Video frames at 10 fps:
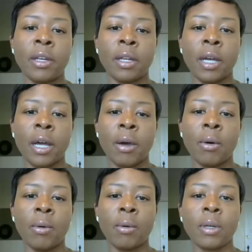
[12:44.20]
which
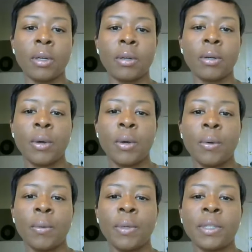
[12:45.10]
is really
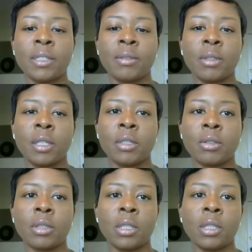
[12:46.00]
interesting.
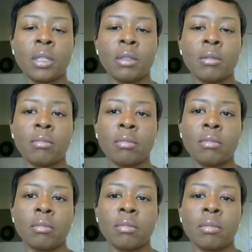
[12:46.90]
I don't eat
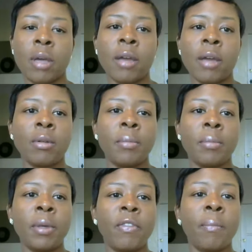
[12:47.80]
beef, but
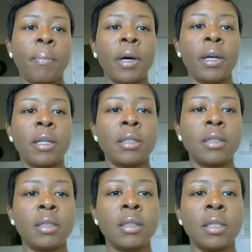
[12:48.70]
this is
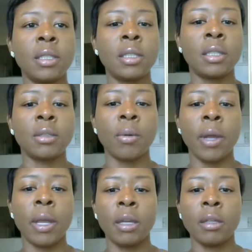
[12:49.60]
great. This
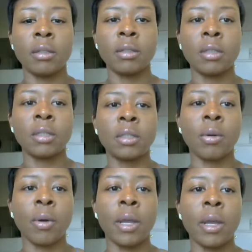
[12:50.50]
is a great
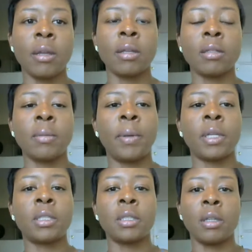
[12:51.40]
depiction of
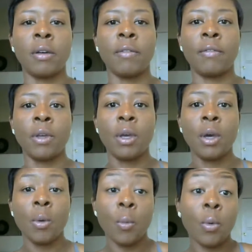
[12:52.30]
what's
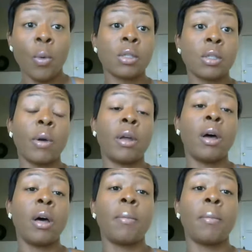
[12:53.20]
going on, because
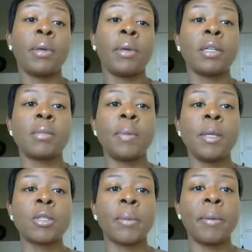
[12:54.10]
so many people
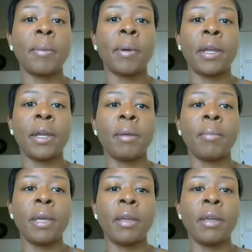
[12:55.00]
are eating beef